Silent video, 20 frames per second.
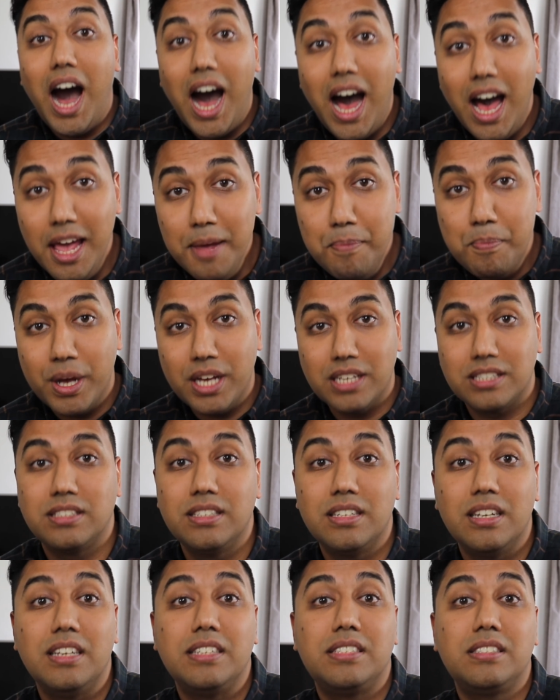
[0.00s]
I
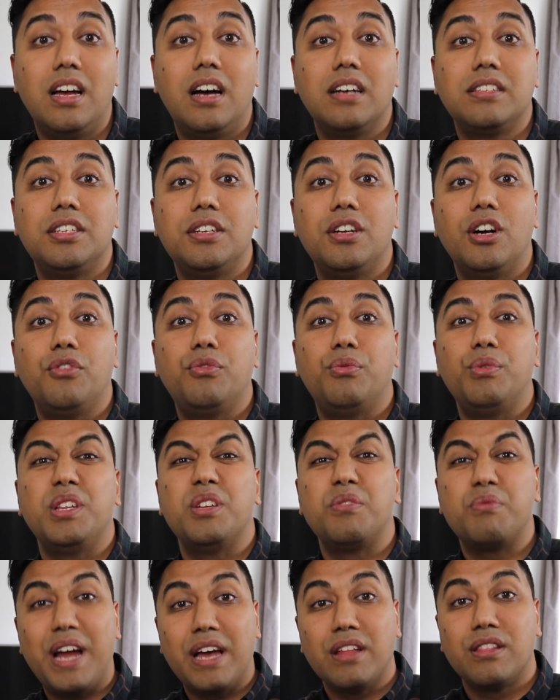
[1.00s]
personally started off with
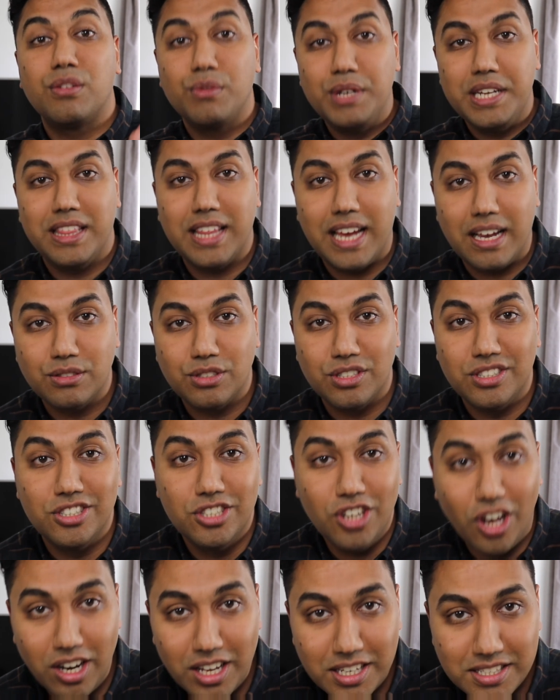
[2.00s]
around
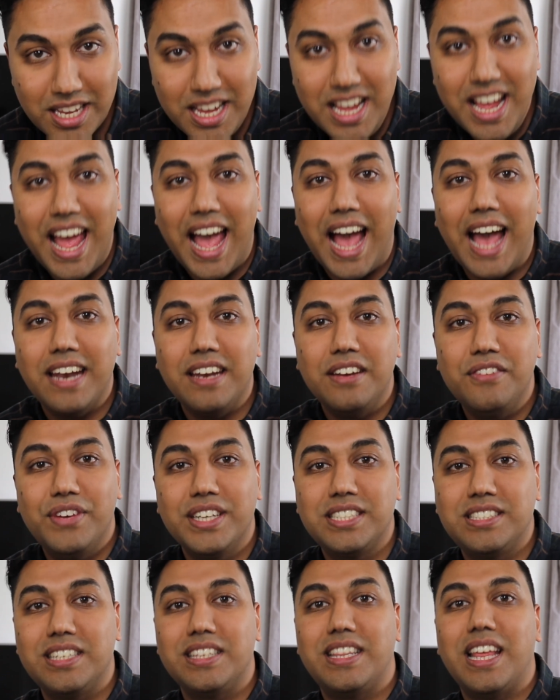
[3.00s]
$3,000 and
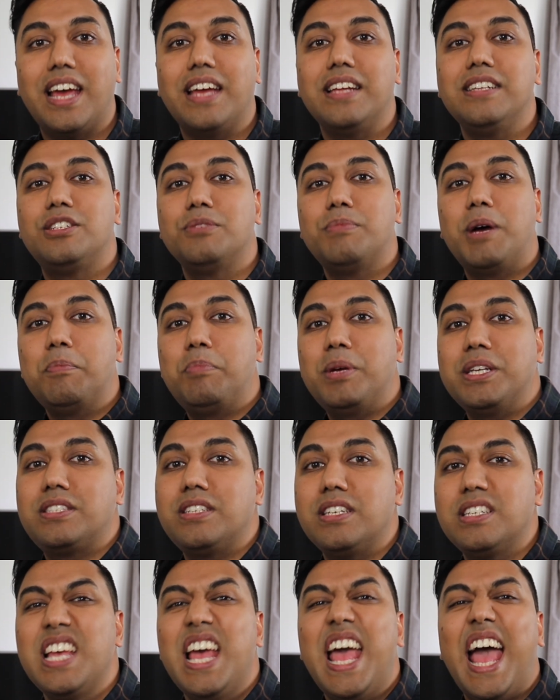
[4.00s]
invested that into my
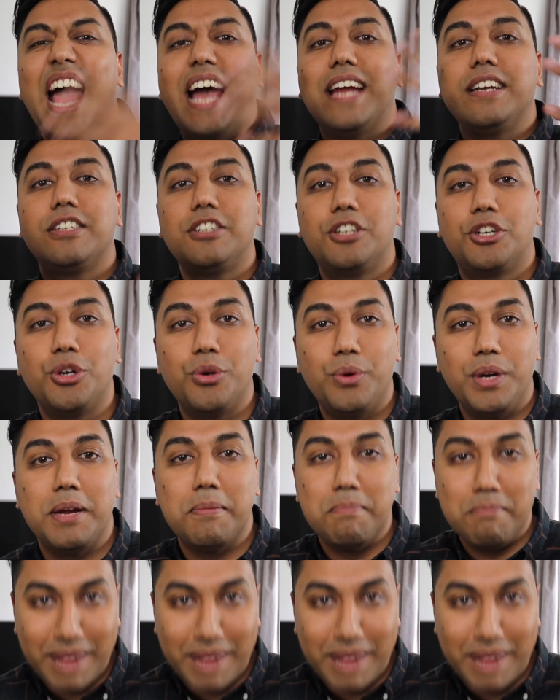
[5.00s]
business and grew it